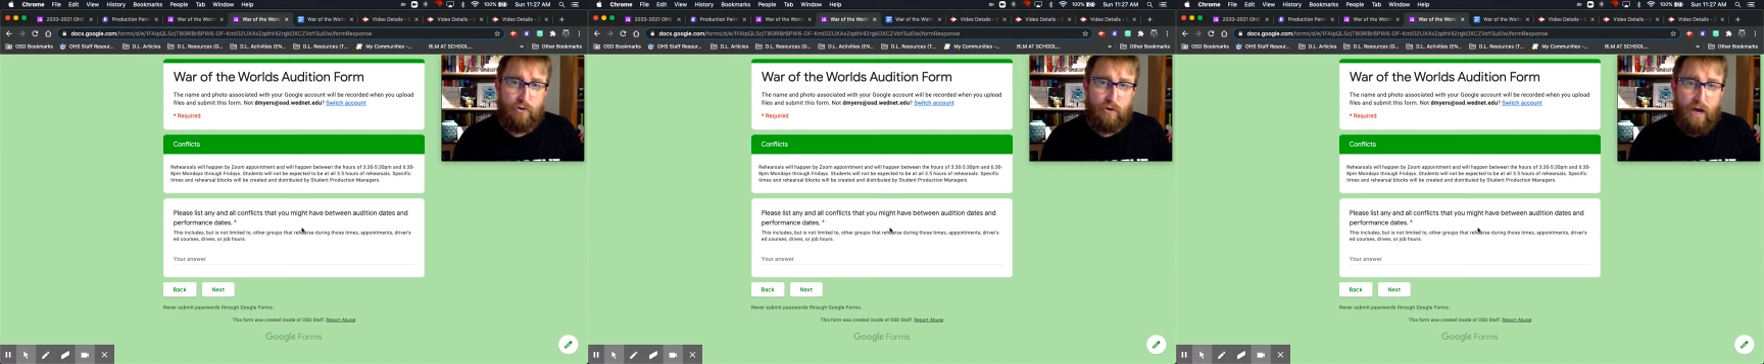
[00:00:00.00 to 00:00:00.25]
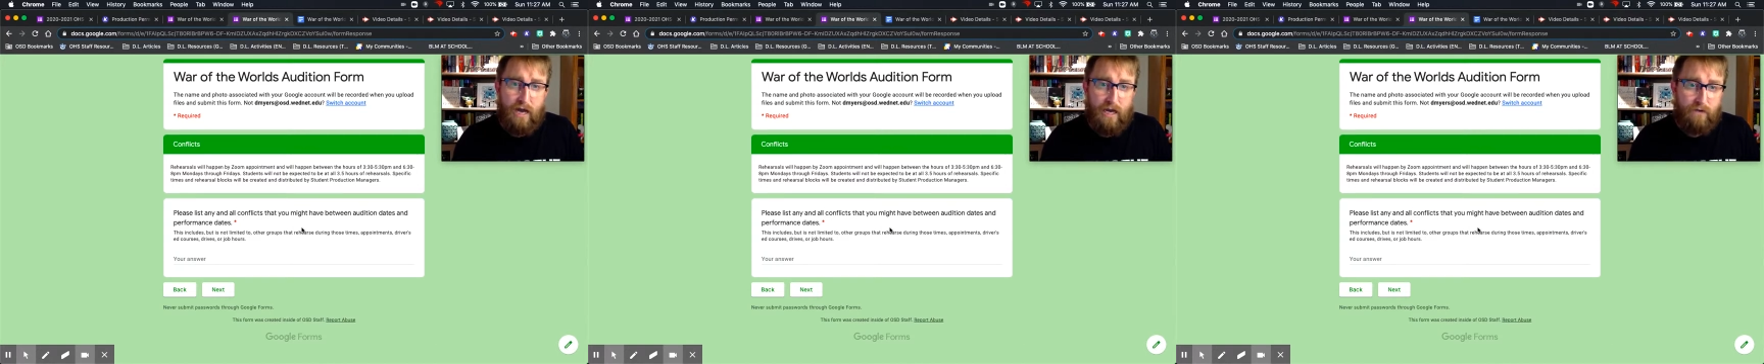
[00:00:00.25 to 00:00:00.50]

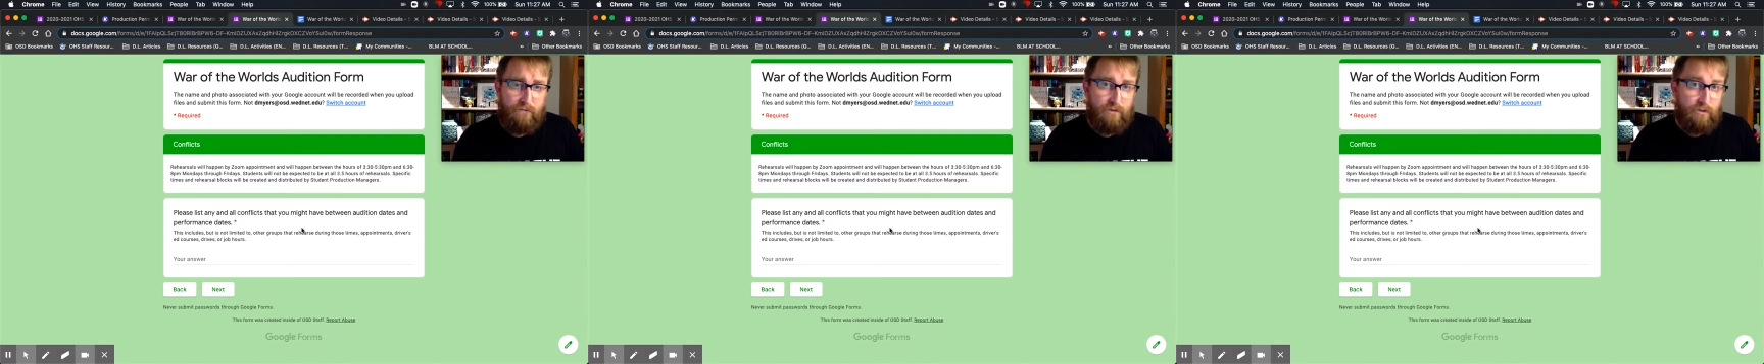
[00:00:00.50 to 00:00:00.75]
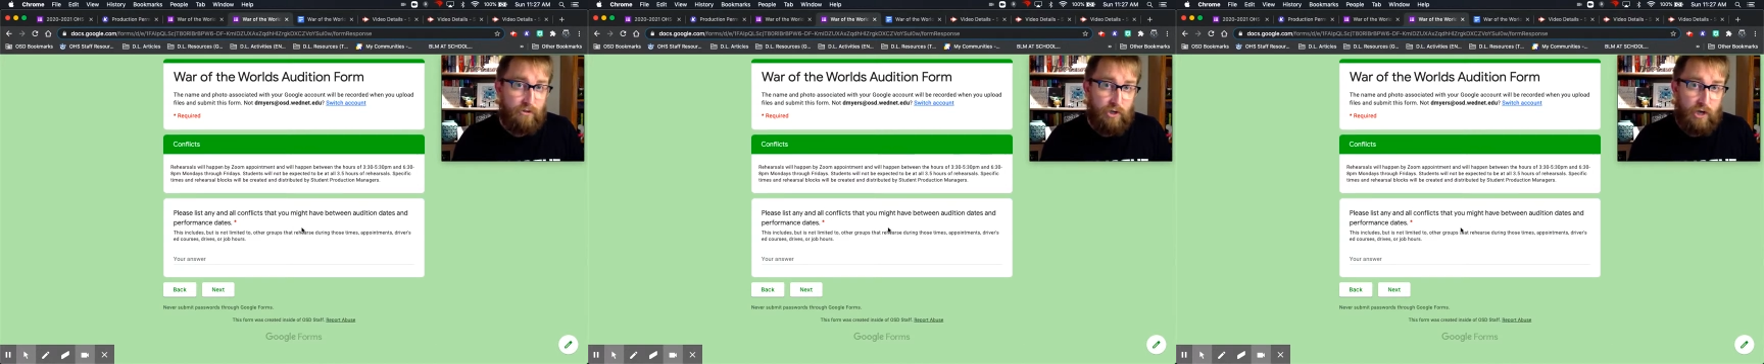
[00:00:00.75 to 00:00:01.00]

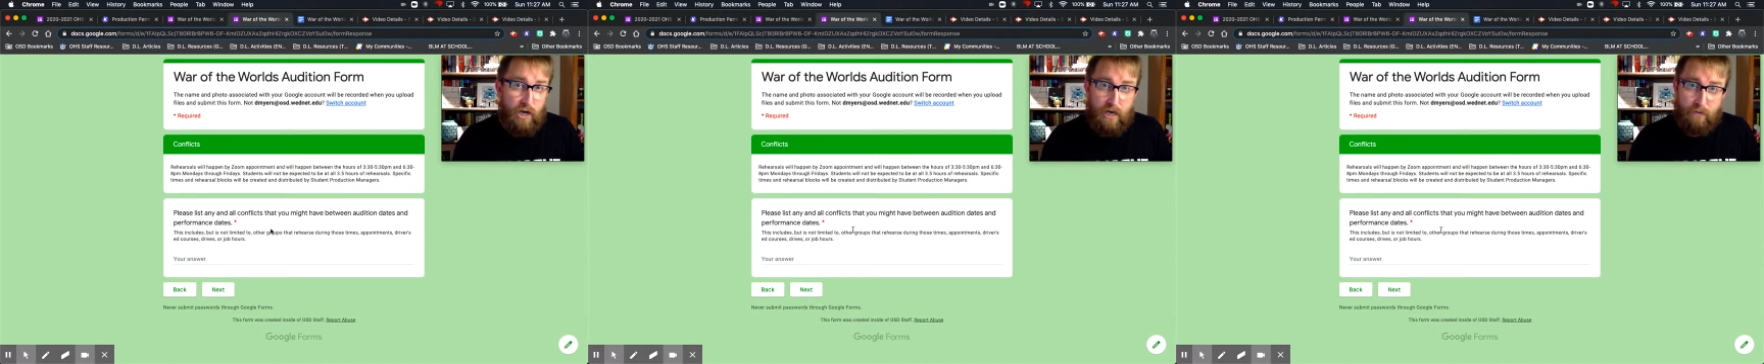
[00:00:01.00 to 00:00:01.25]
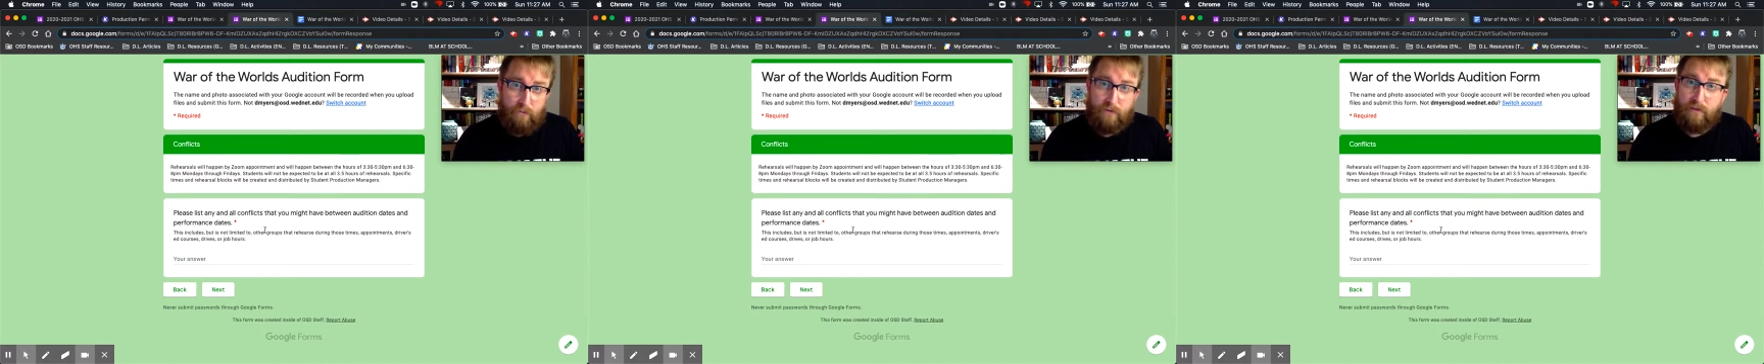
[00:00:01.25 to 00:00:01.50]
drives,
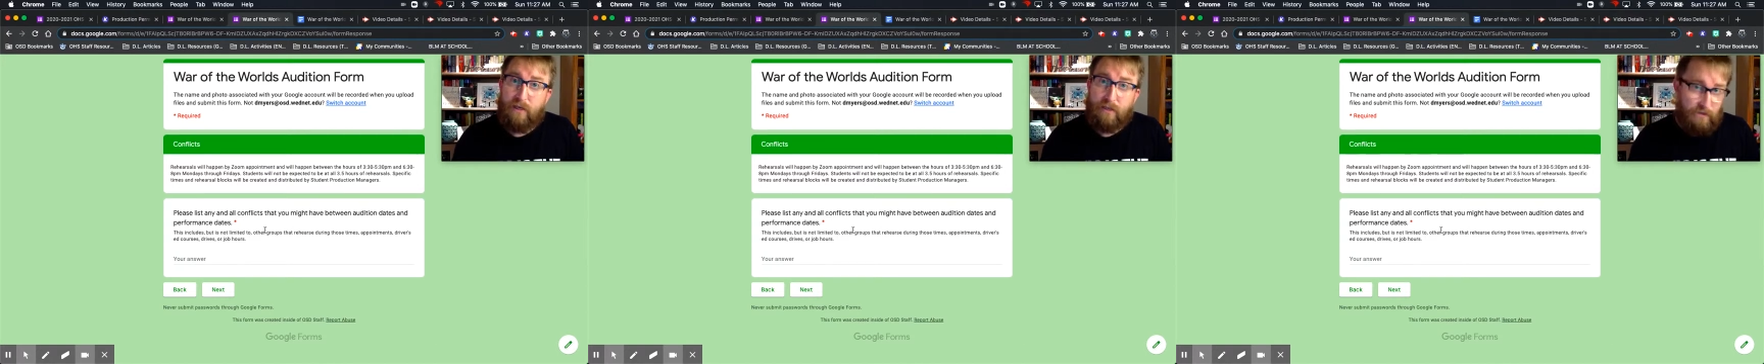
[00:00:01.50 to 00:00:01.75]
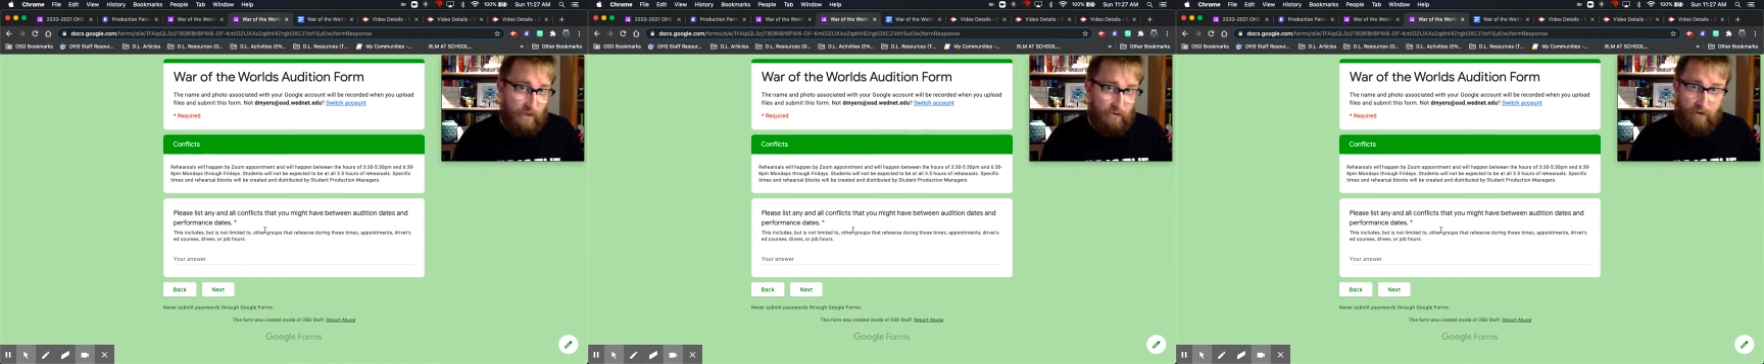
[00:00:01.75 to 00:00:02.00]
jobs,
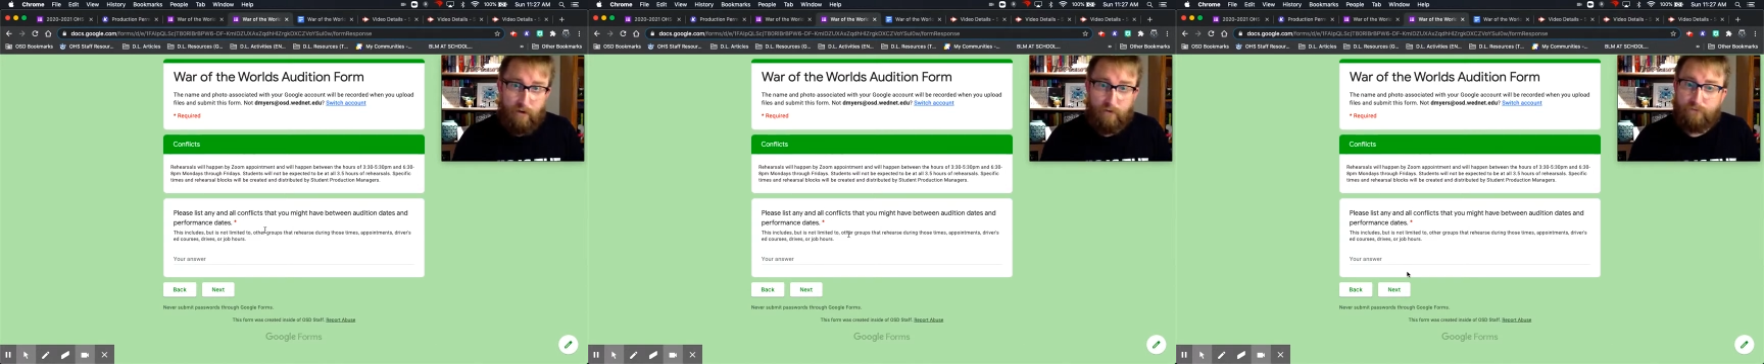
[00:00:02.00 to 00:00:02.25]
etc.